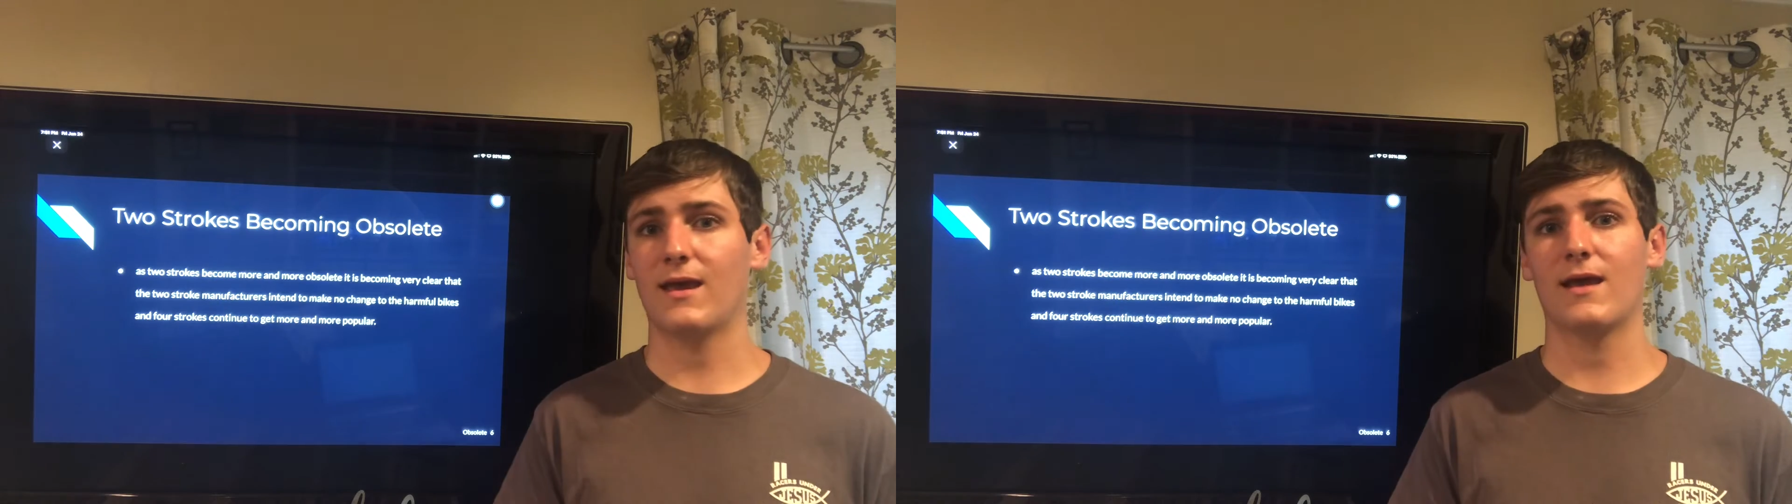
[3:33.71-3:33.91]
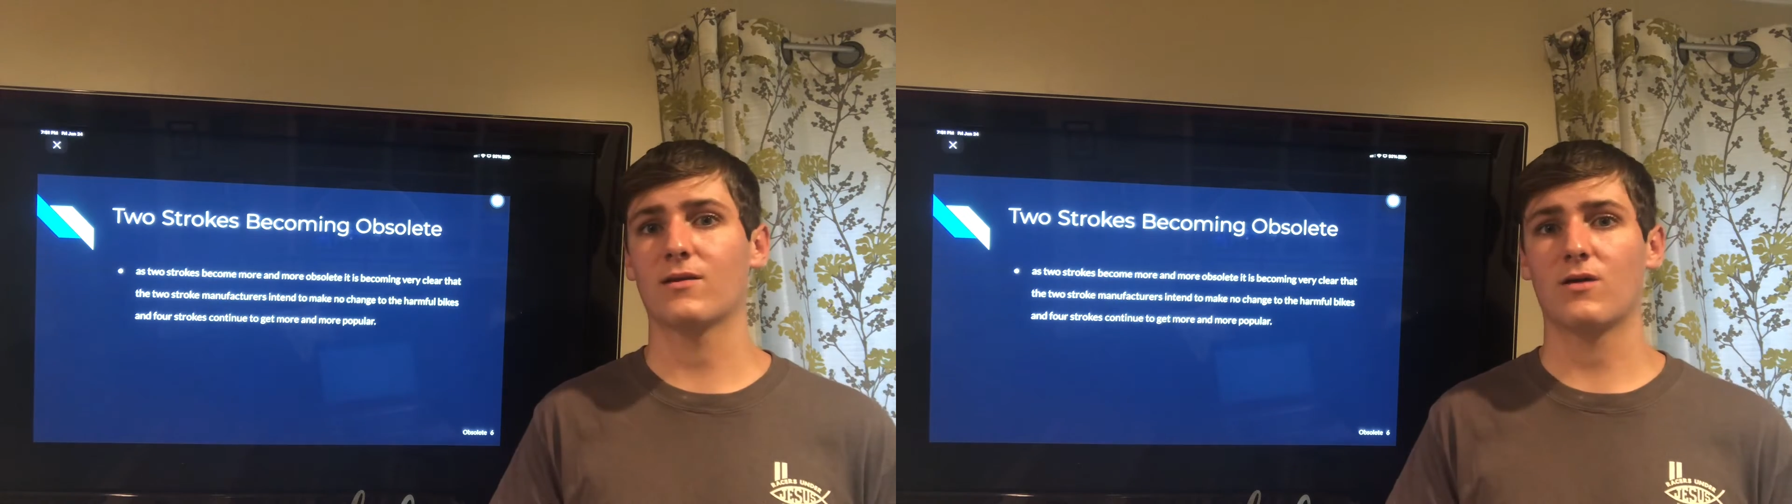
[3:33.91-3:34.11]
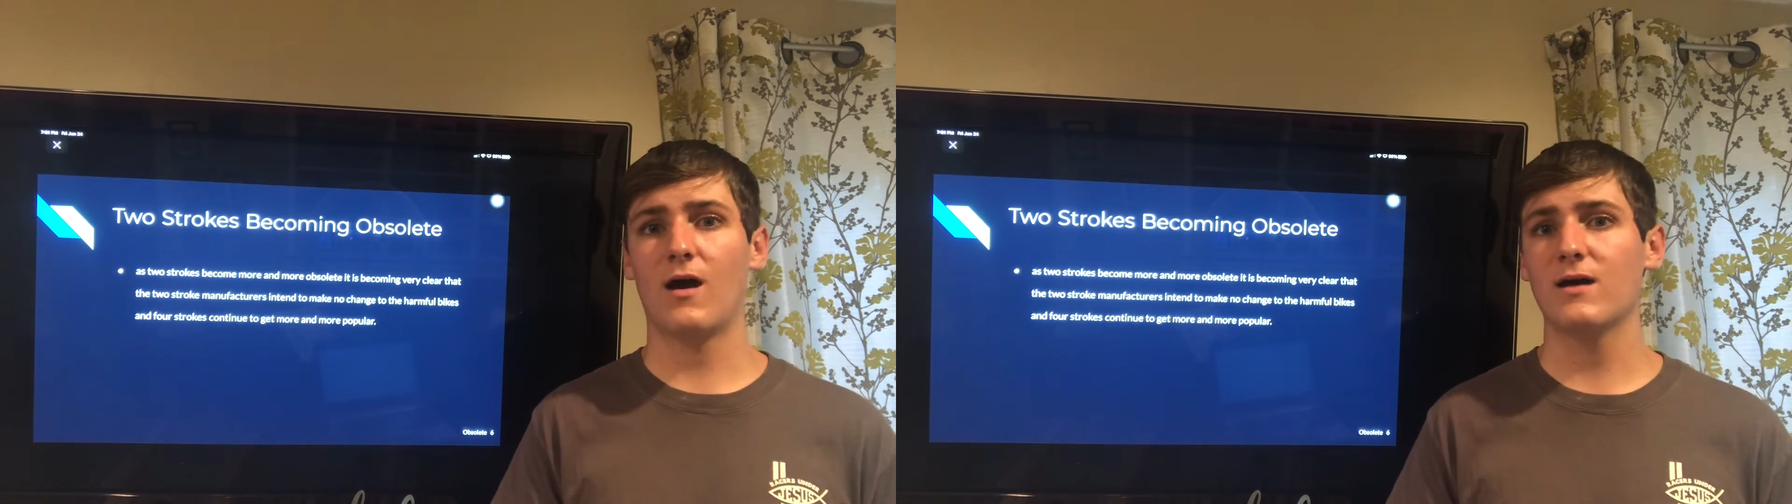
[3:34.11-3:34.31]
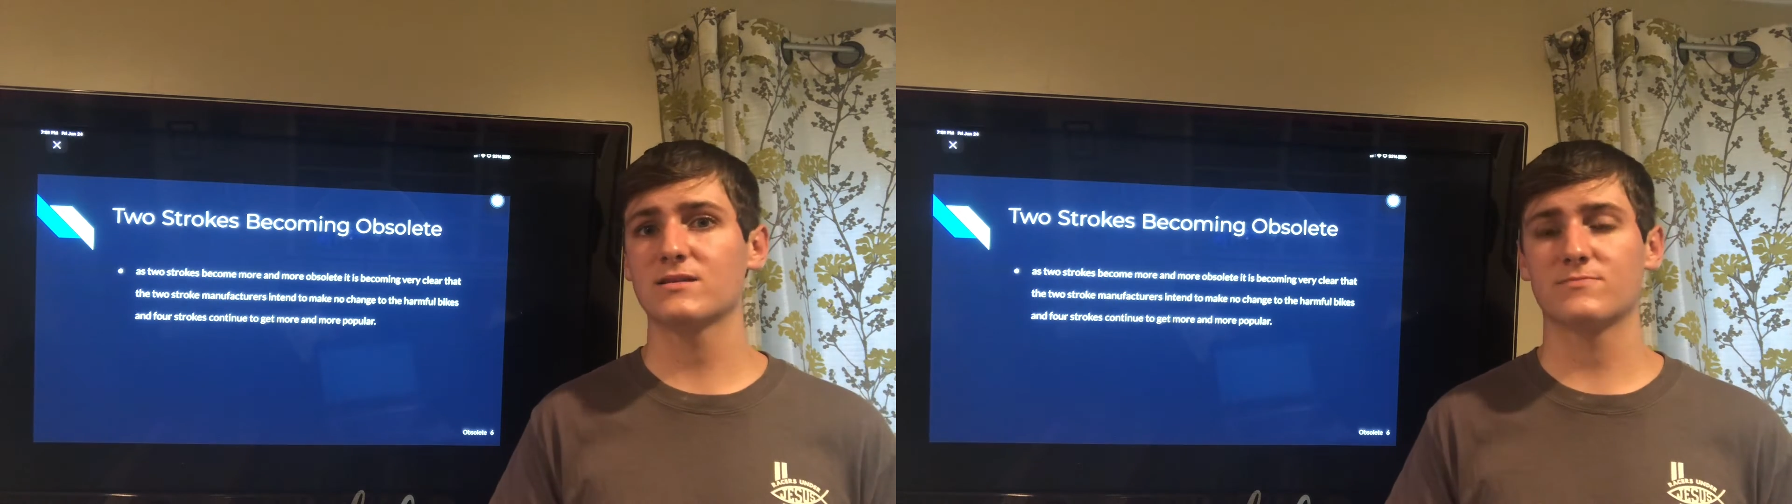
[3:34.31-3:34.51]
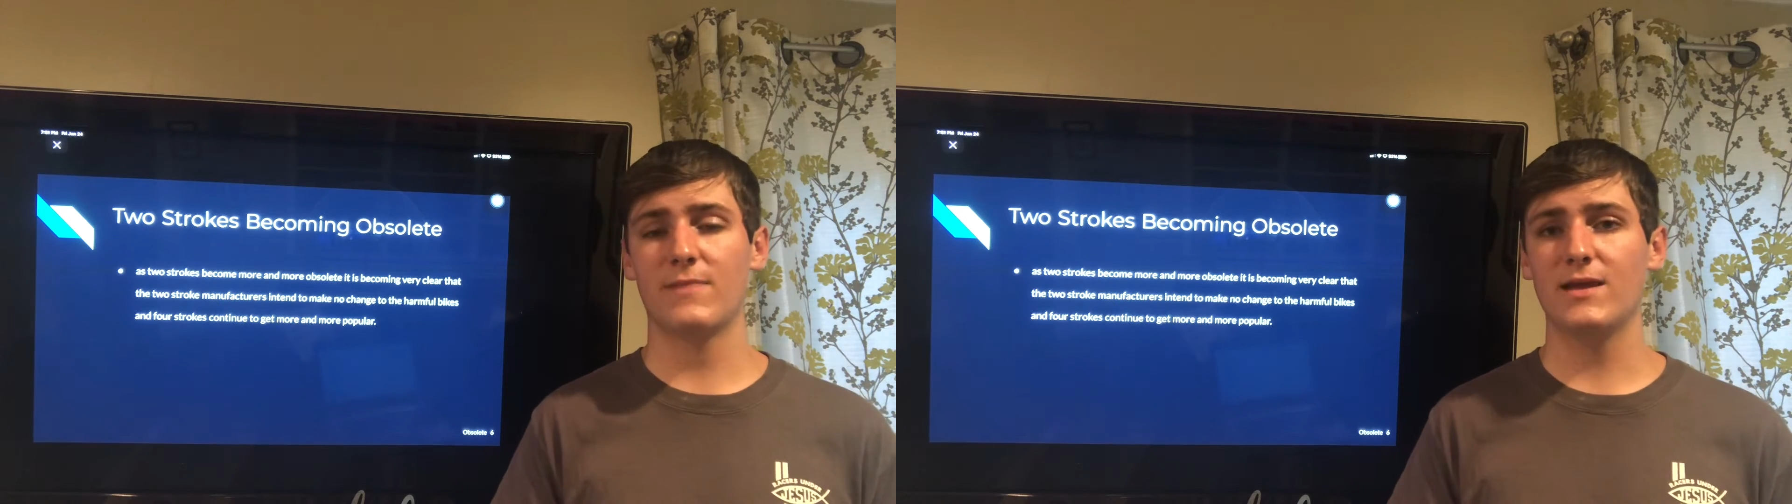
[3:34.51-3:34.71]
and
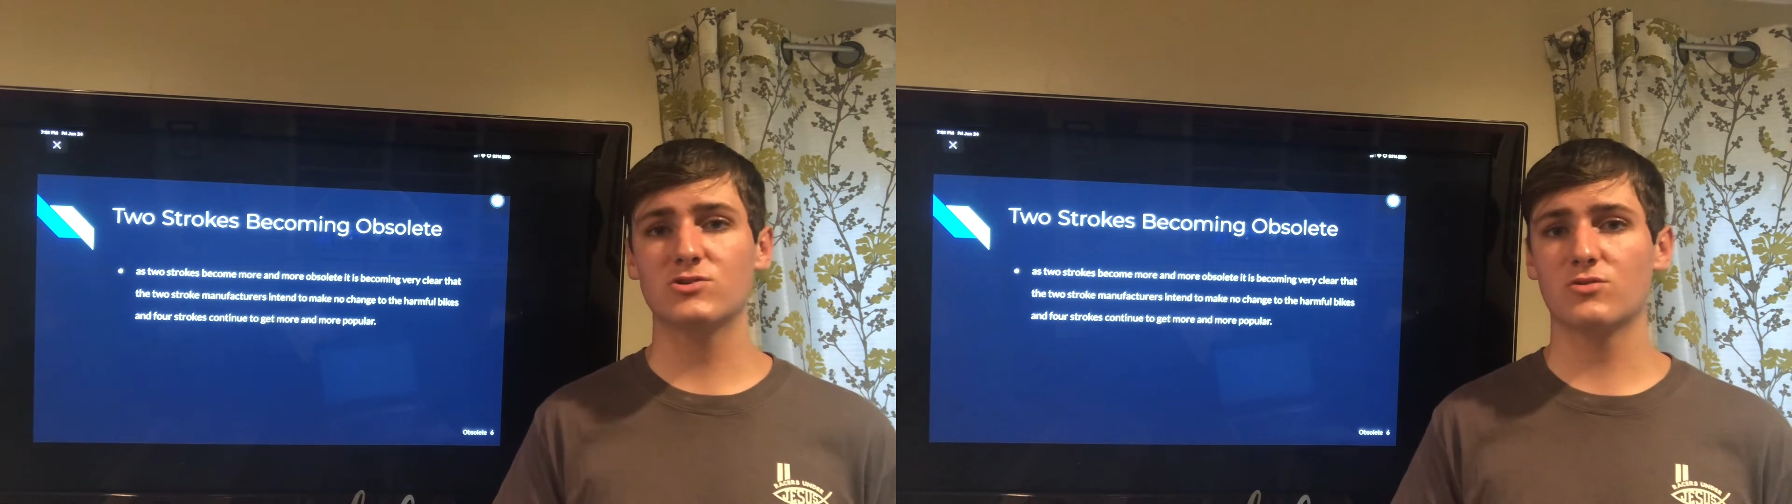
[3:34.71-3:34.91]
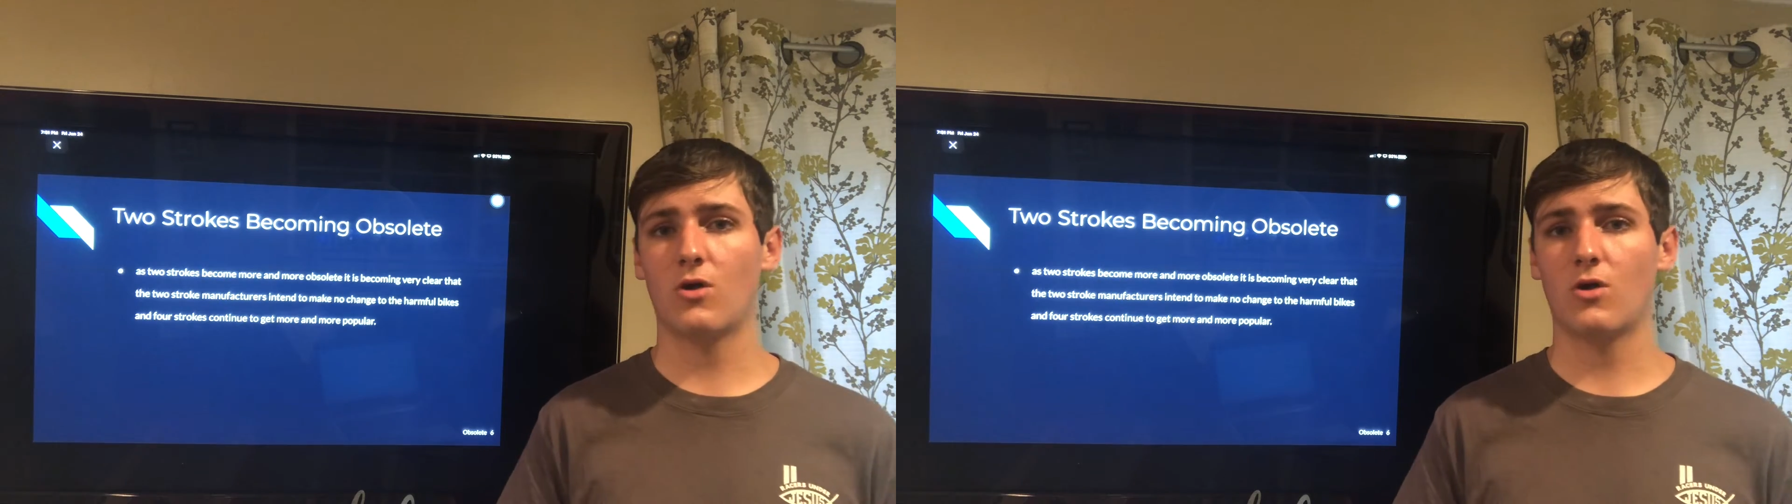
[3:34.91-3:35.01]
cause major